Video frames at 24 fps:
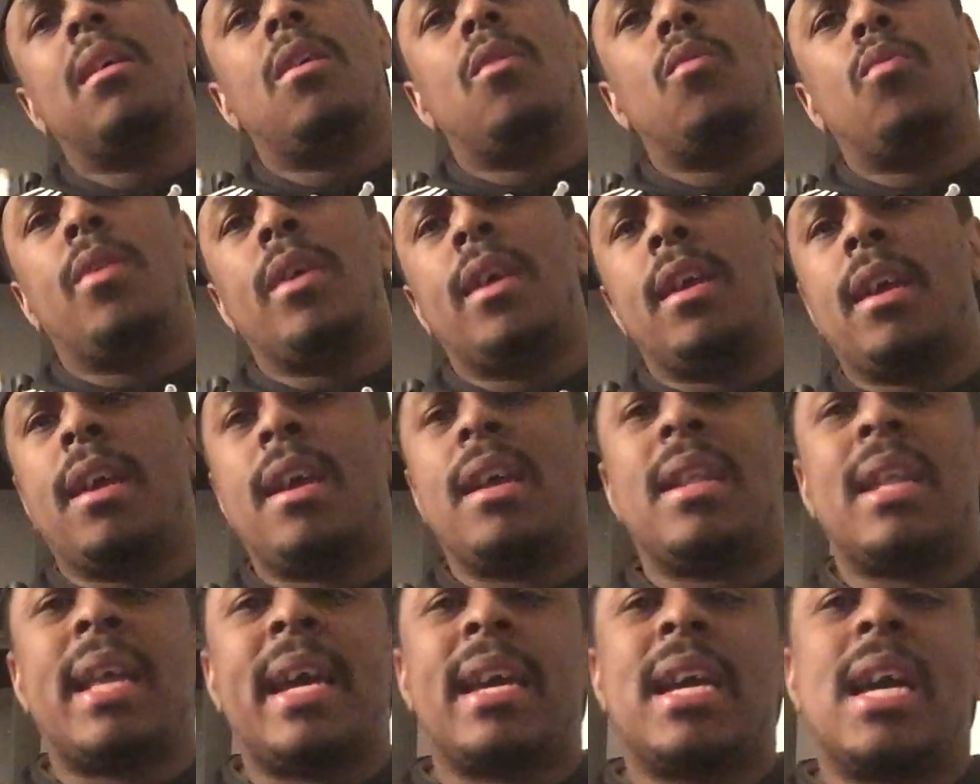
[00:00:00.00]
We here.
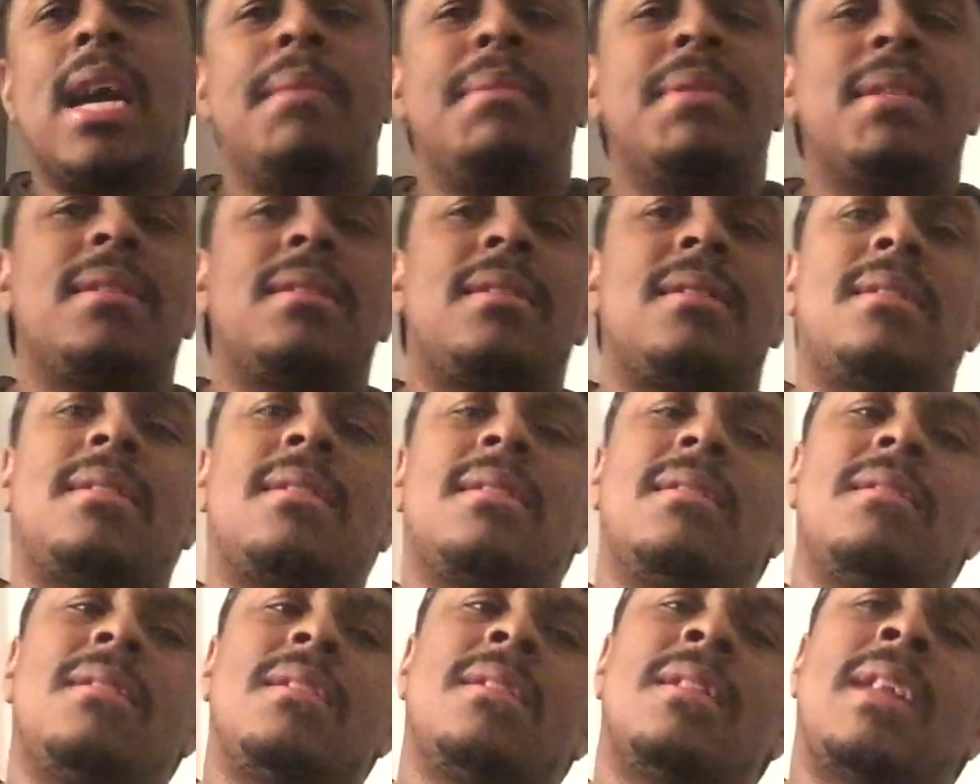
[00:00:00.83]
Like, comment,
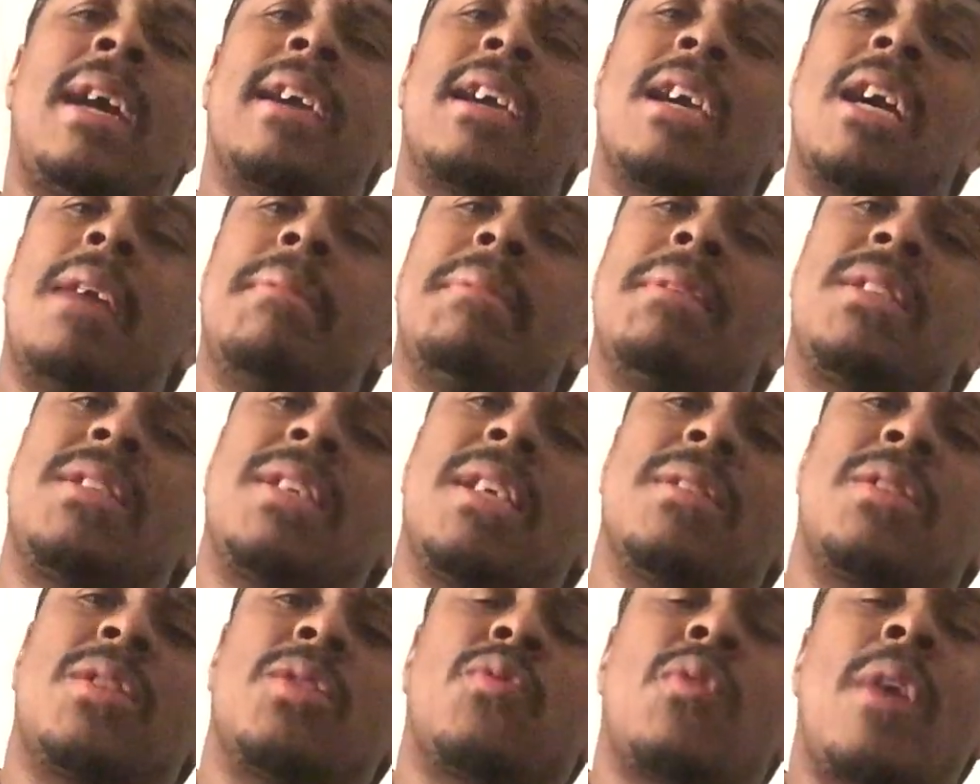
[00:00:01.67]
share,
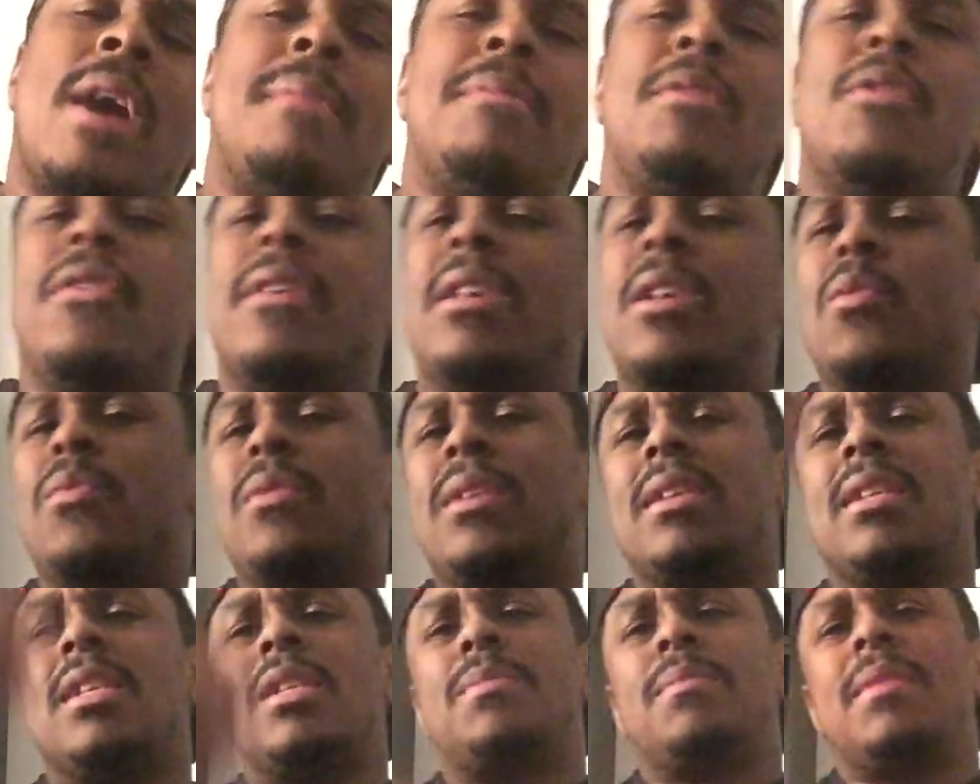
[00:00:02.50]
subscribe. You already know what
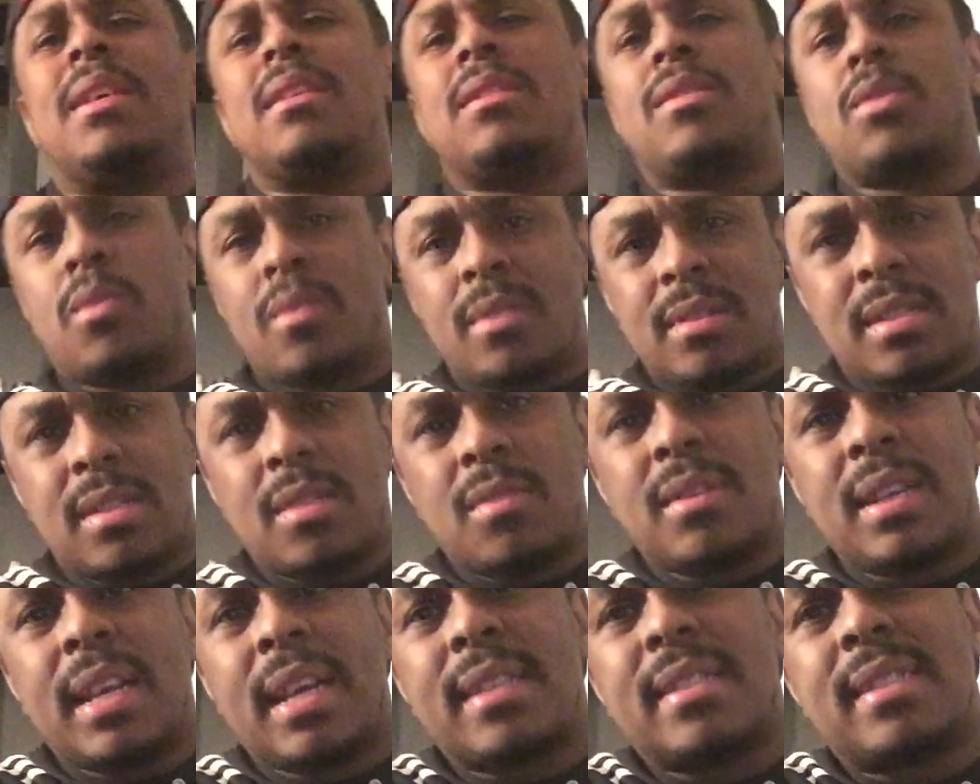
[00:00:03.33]
it is, man. So until
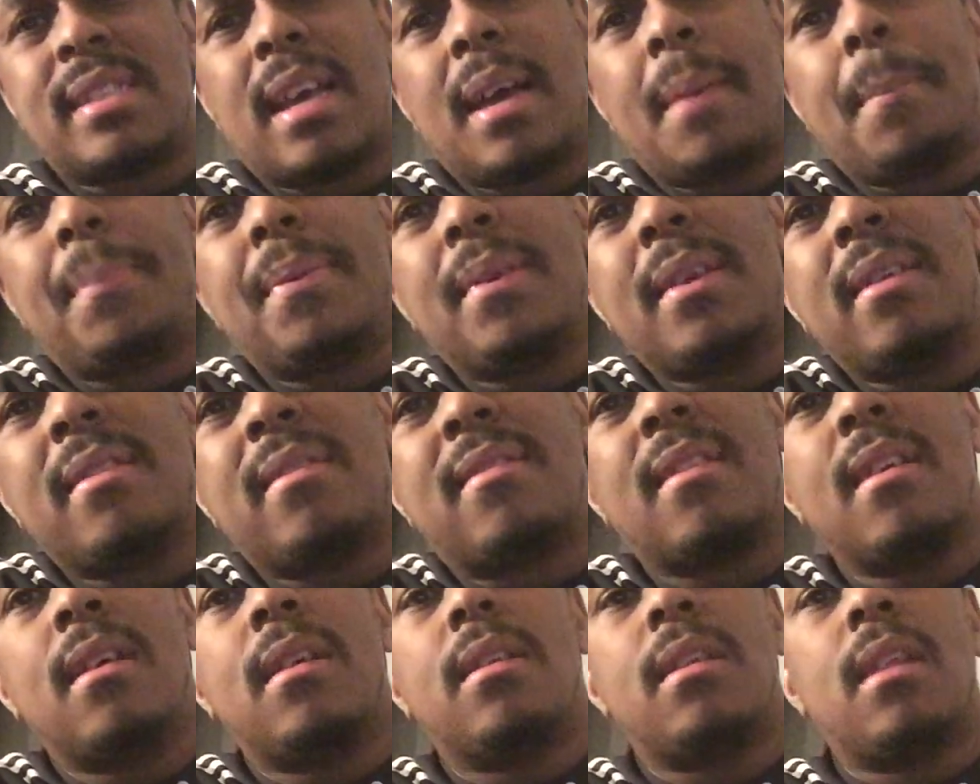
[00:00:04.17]
next time, peace,
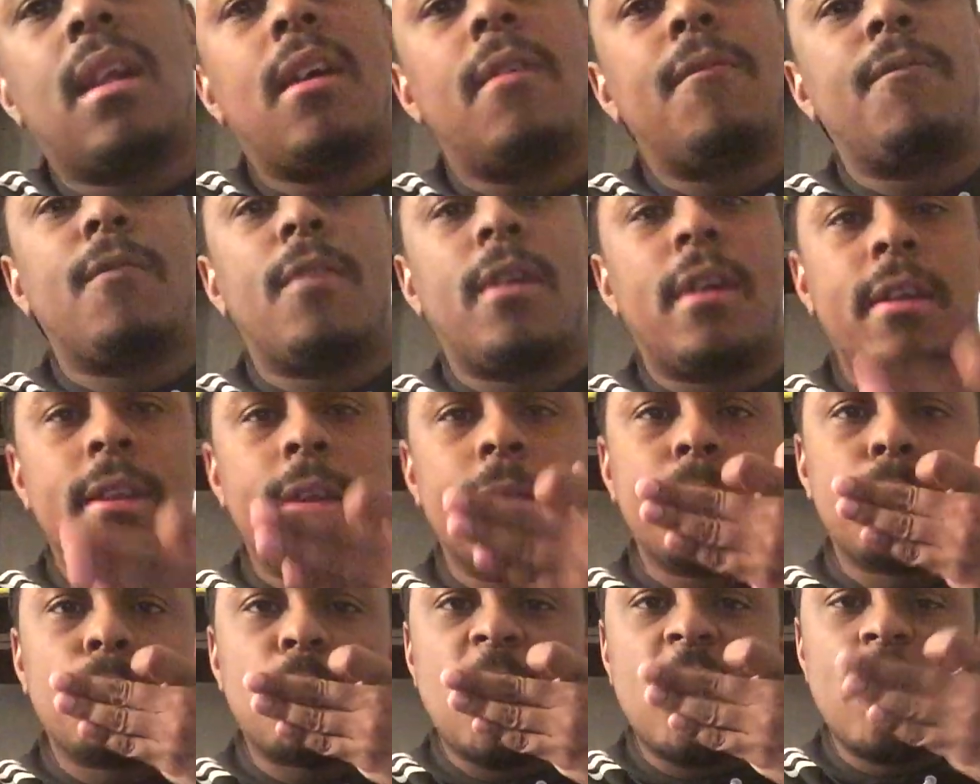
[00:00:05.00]
love, 100.
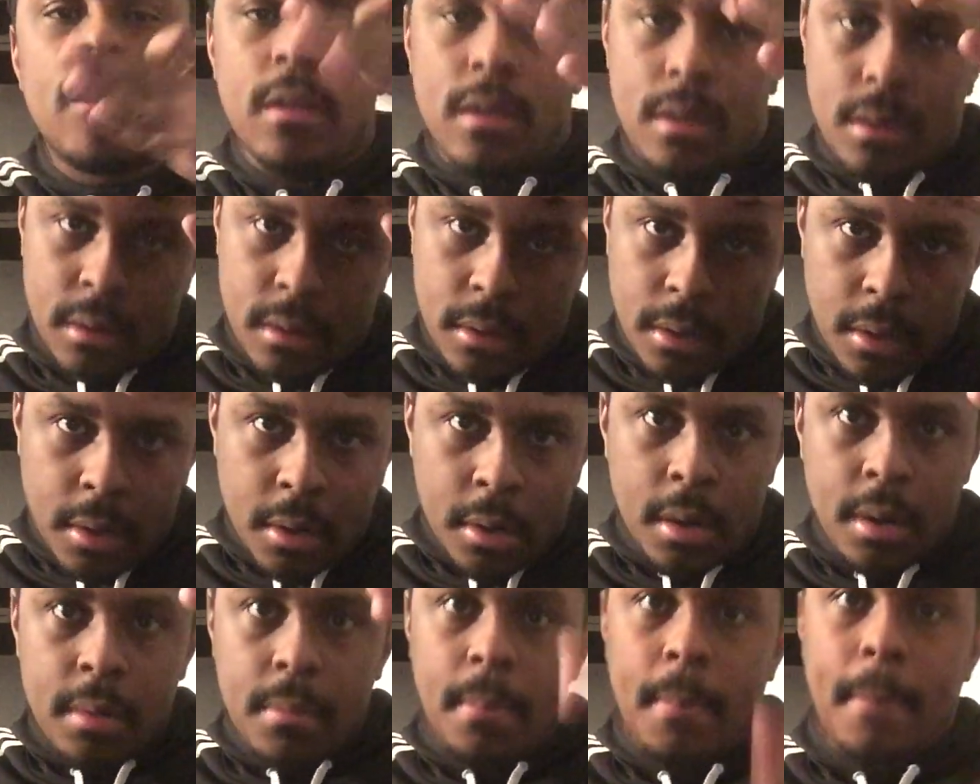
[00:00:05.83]
You're